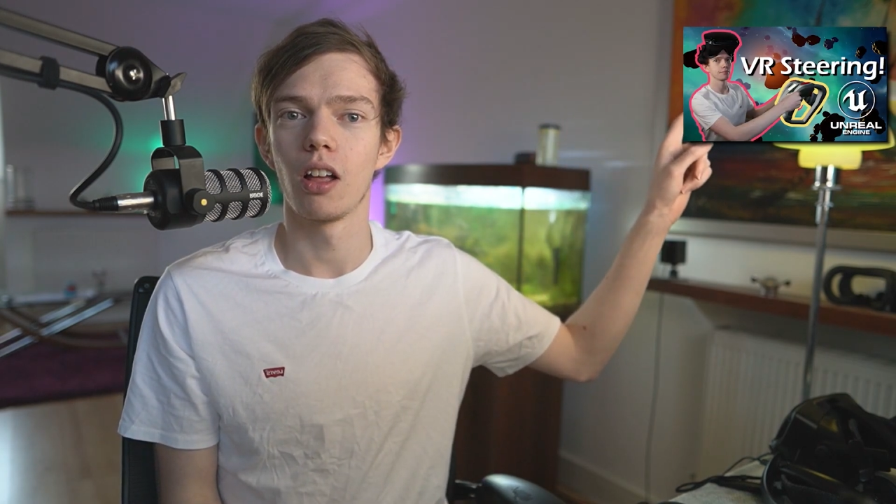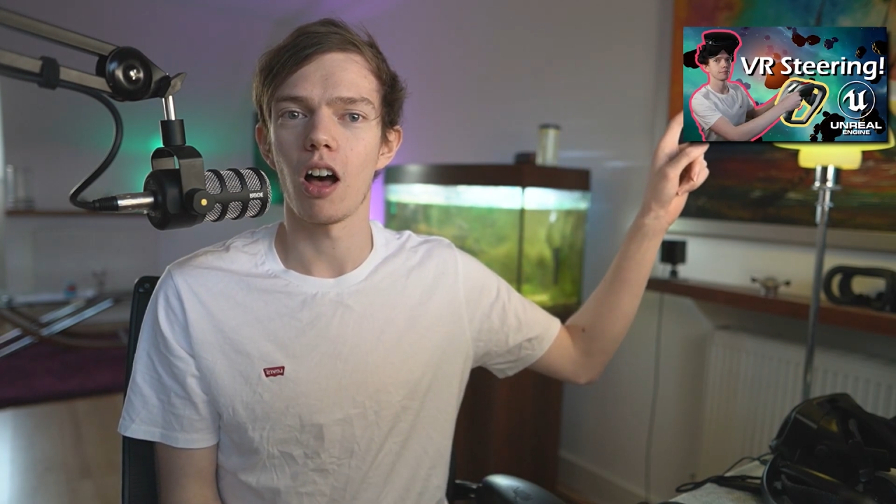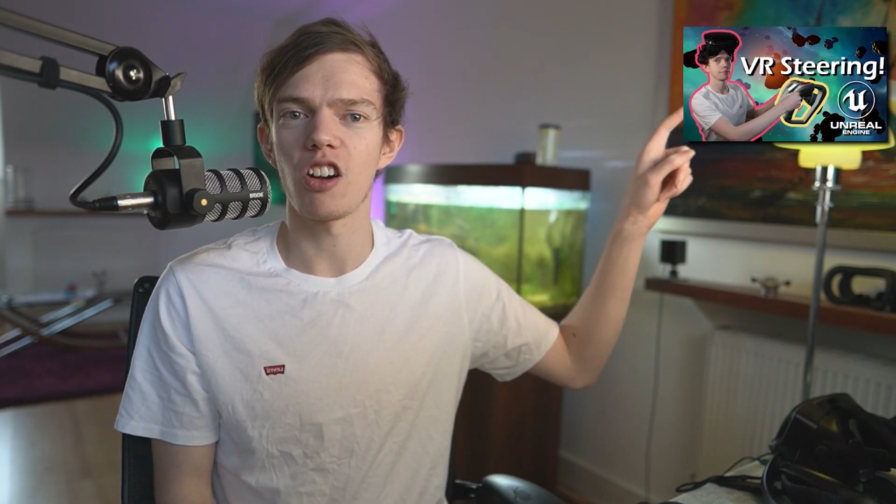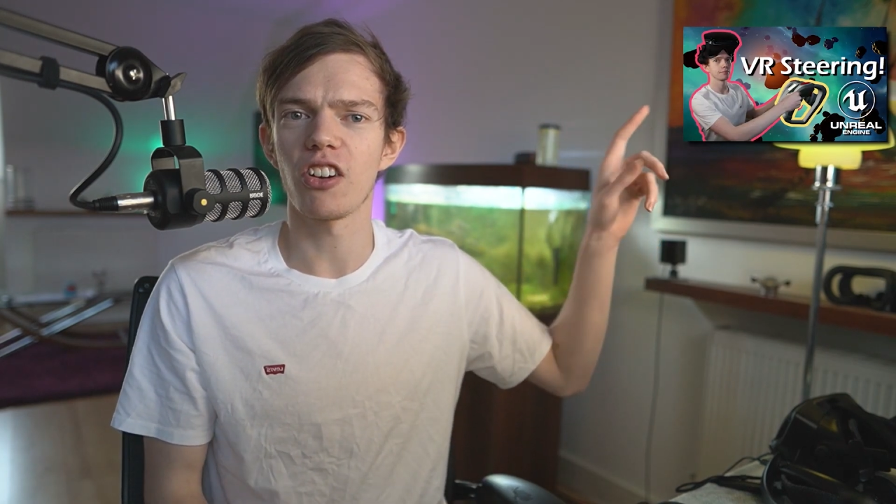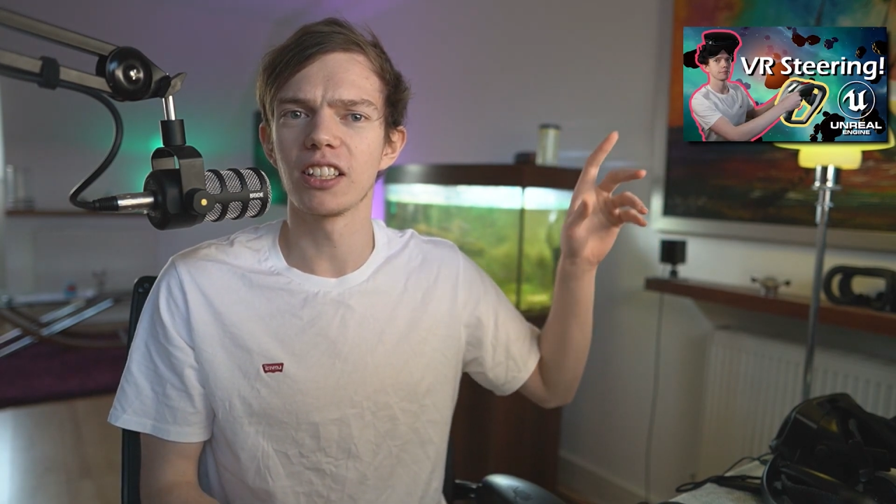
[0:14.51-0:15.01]
I
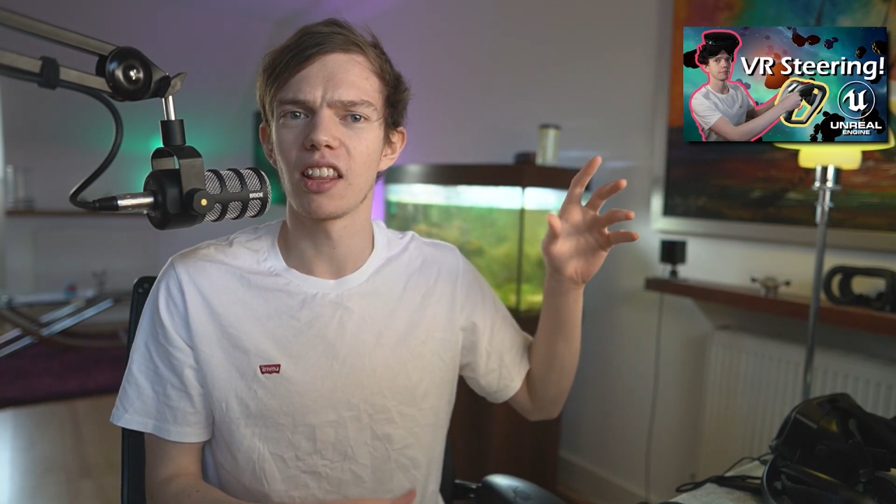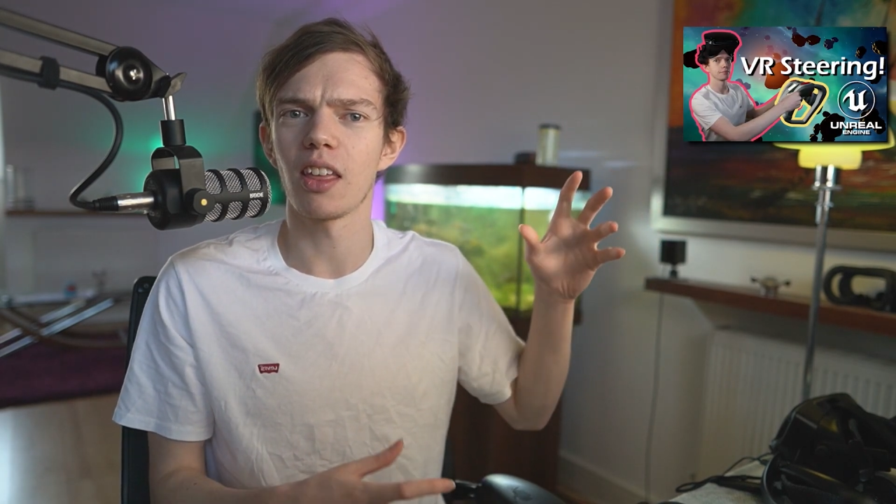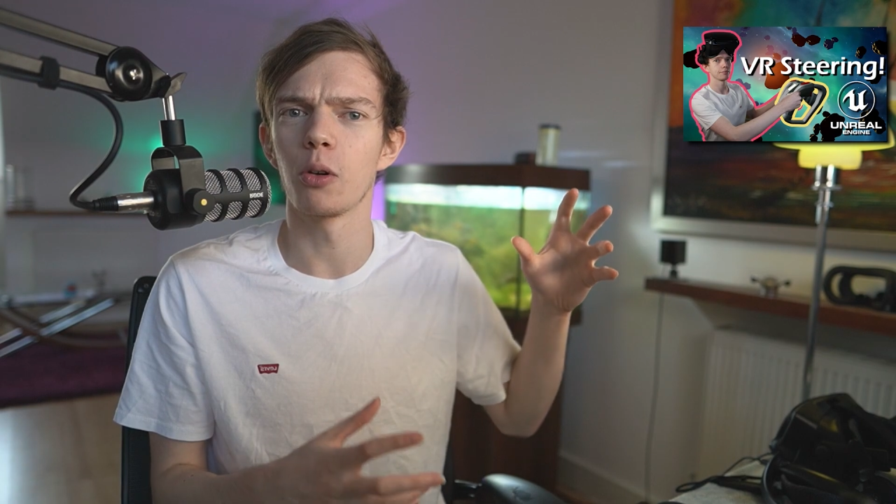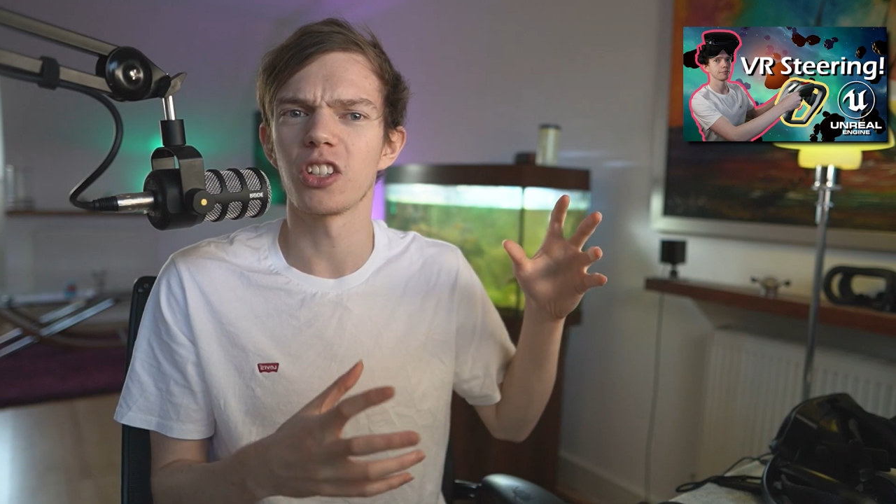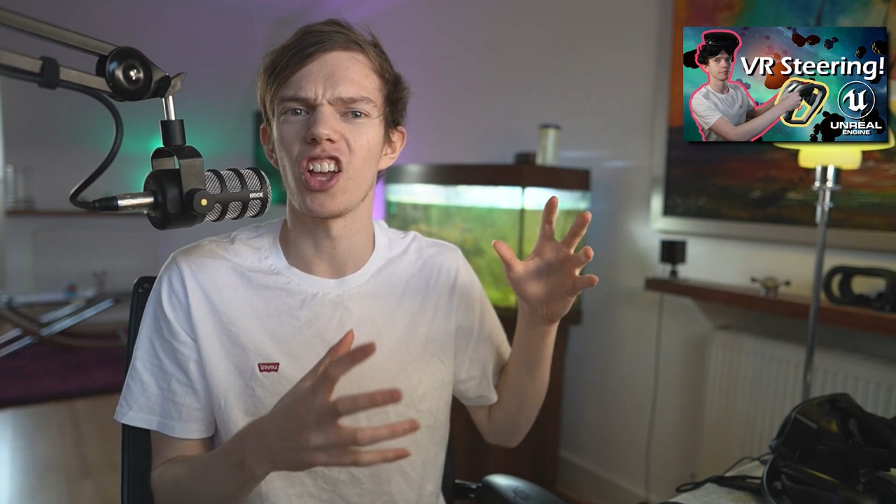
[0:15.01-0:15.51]
raised that there
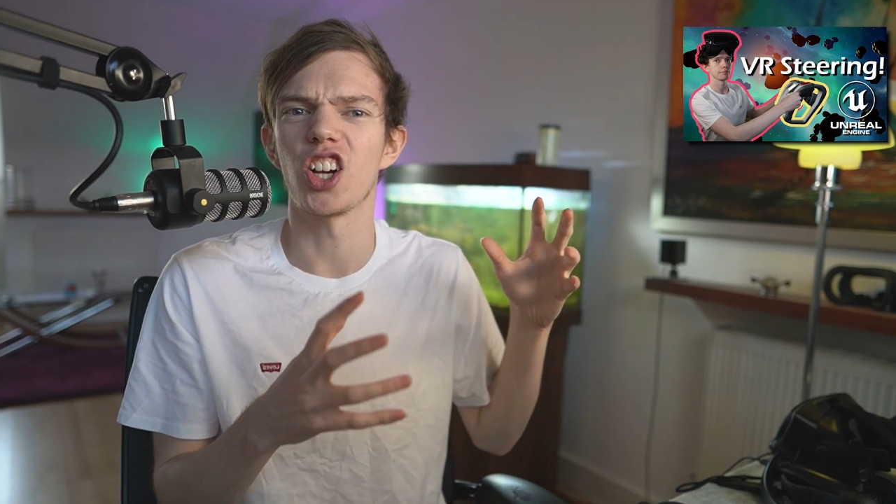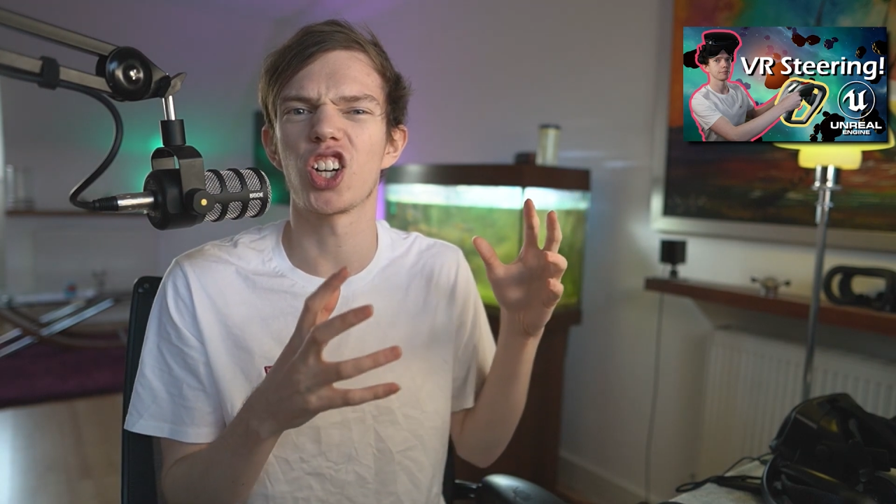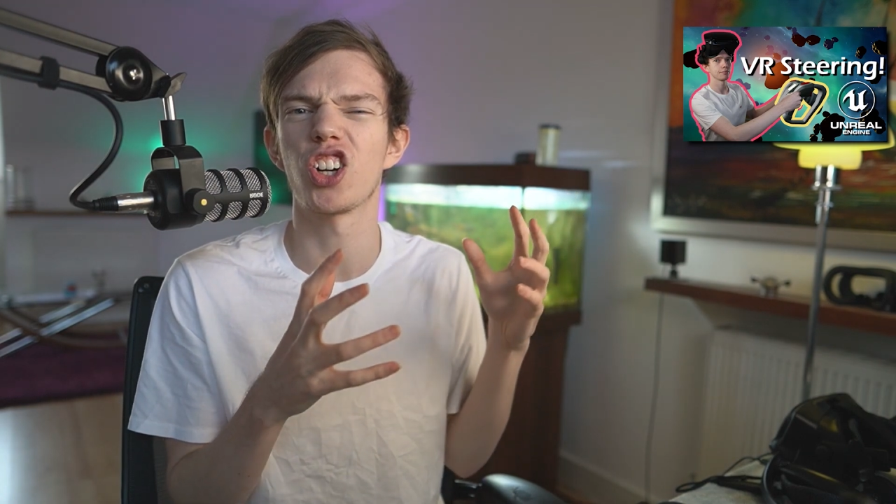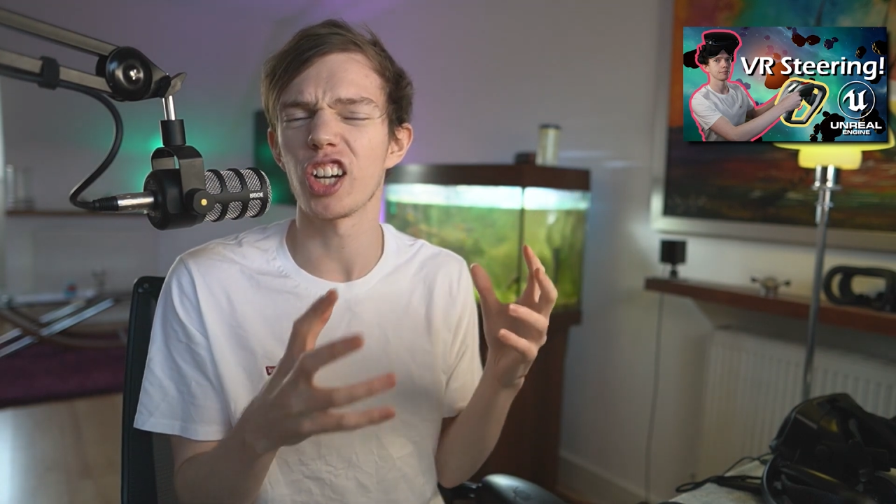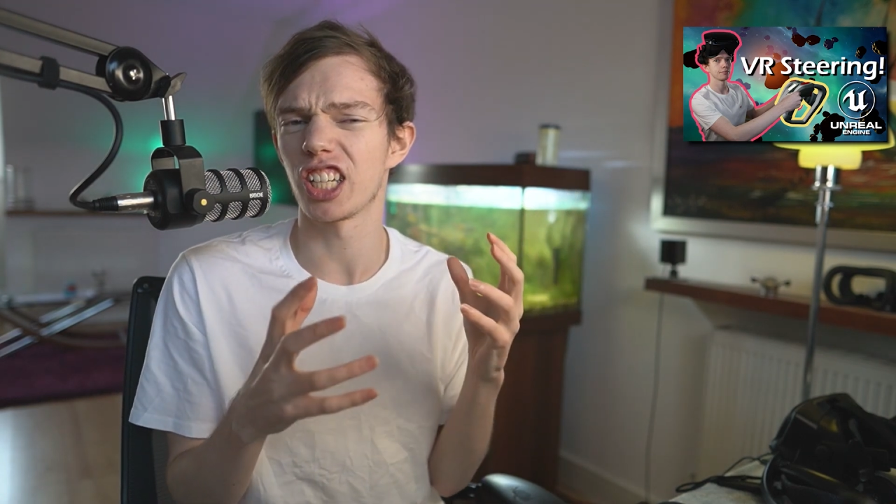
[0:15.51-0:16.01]
was a
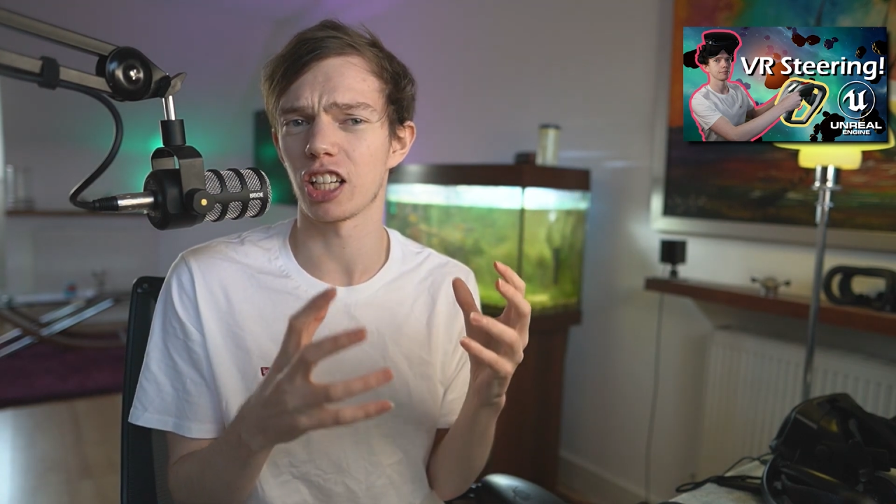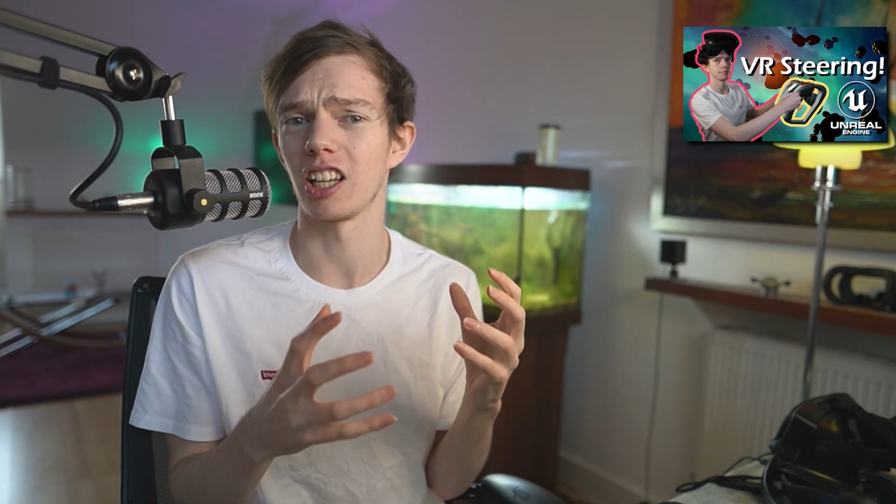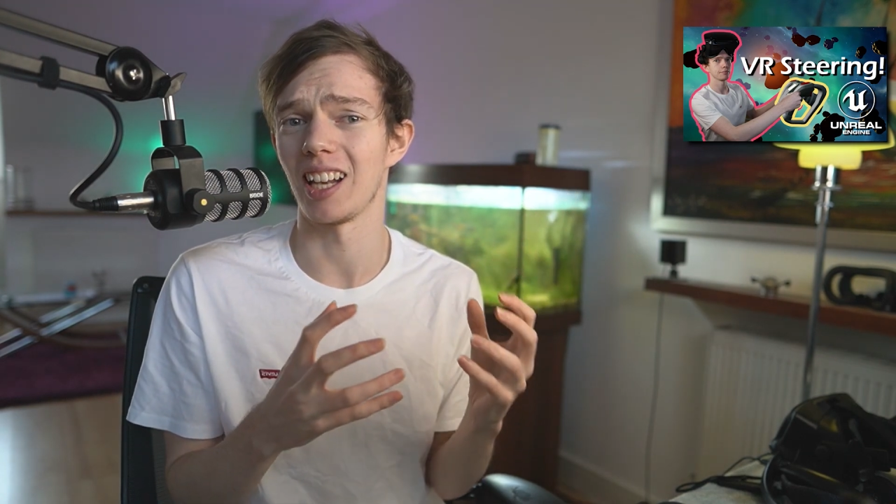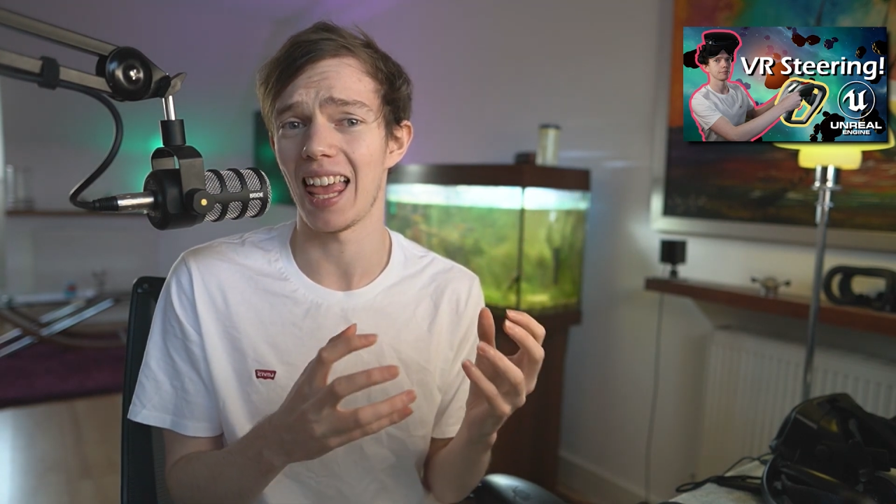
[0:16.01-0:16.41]
critical